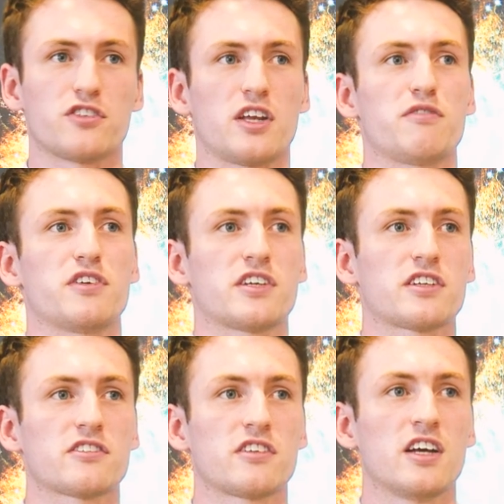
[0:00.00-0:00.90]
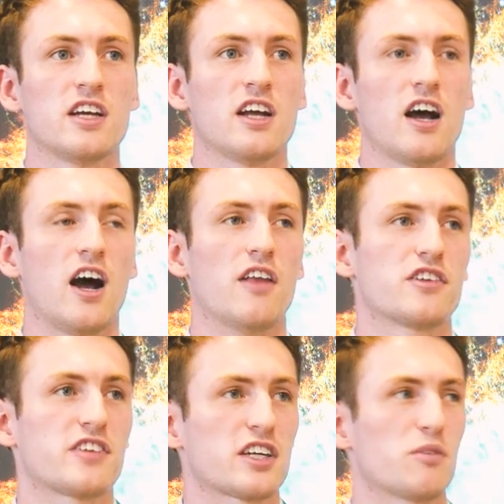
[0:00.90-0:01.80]
study physics. Uh, the
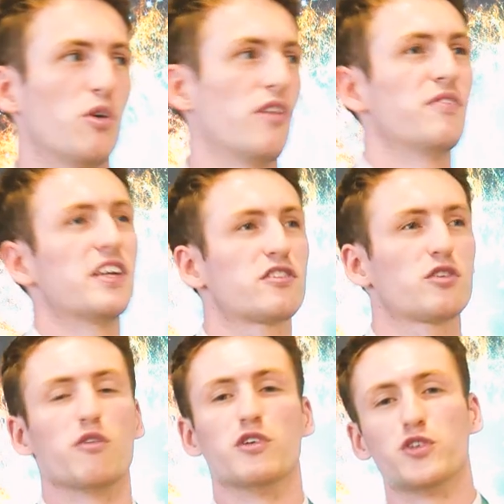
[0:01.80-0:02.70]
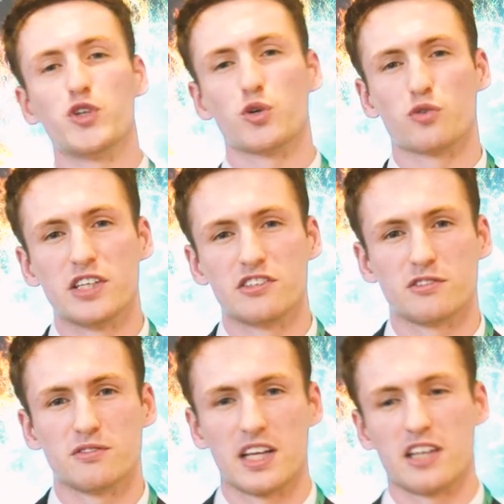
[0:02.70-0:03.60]
second one is sort of a dual
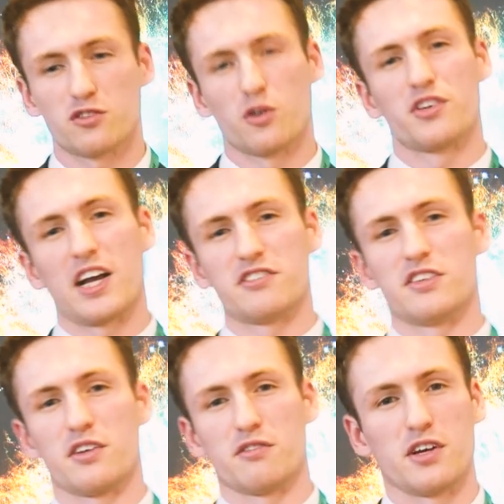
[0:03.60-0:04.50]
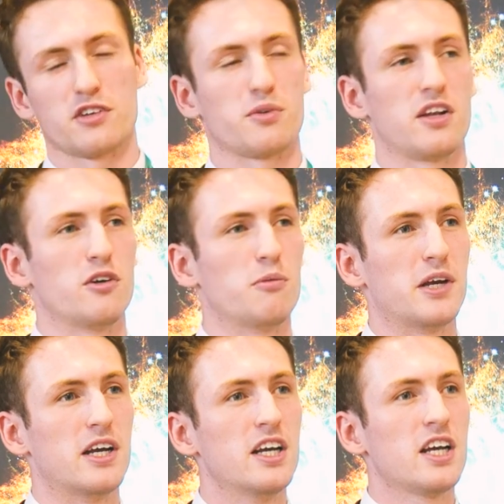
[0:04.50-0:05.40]
reason, and it sort of ties into the first one a little
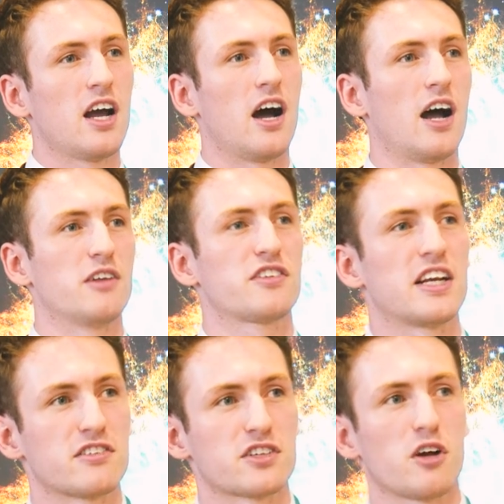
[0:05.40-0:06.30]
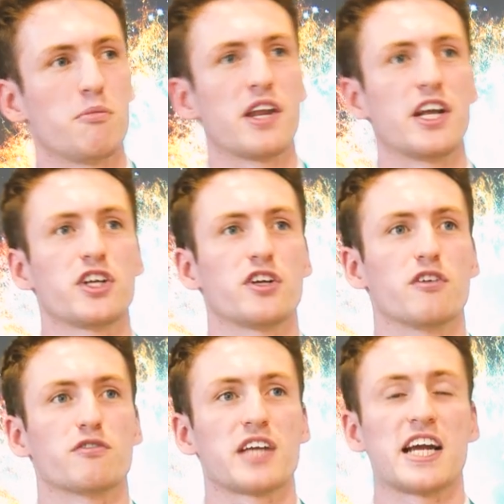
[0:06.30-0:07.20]
bit. Uh, I'd say it's the combination
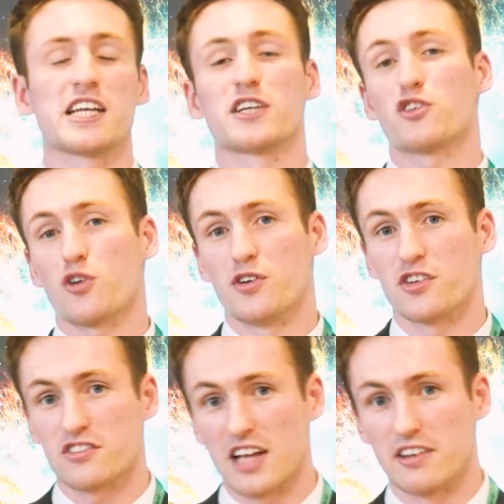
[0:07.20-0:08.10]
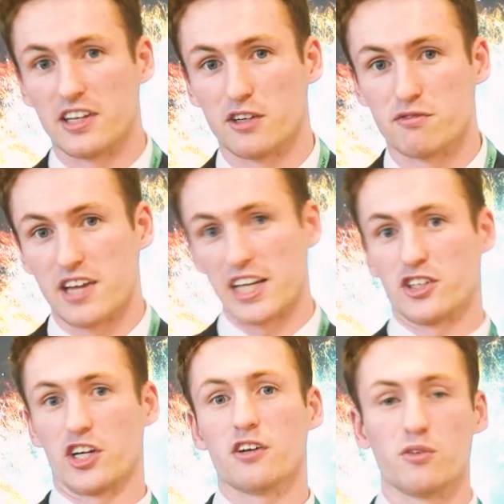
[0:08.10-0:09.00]
of gaining a true understanding of
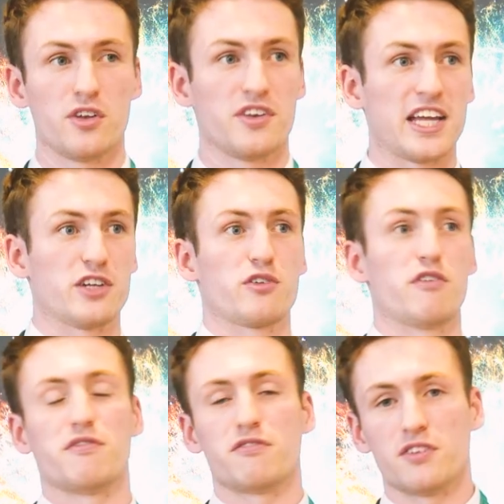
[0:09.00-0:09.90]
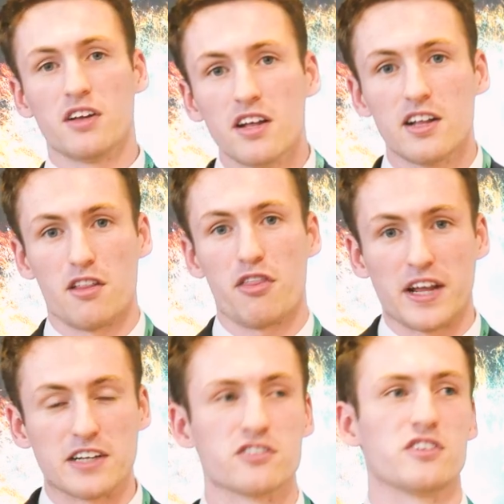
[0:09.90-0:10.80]
nature or the nature of
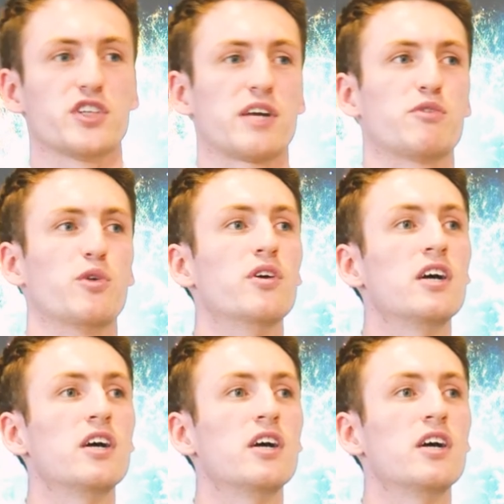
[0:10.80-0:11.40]
things in general,